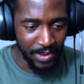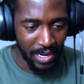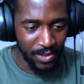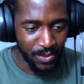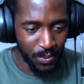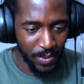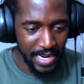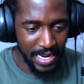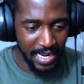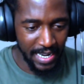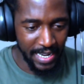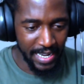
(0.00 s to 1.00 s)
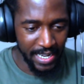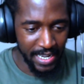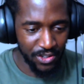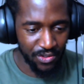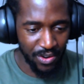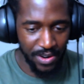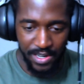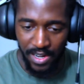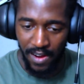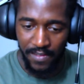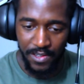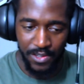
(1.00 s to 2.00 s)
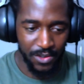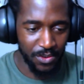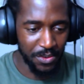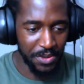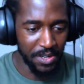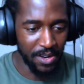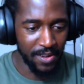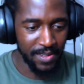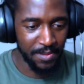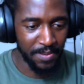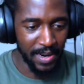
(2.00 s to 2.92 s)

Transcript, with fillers: Well, that was Weeekly intro and after school dance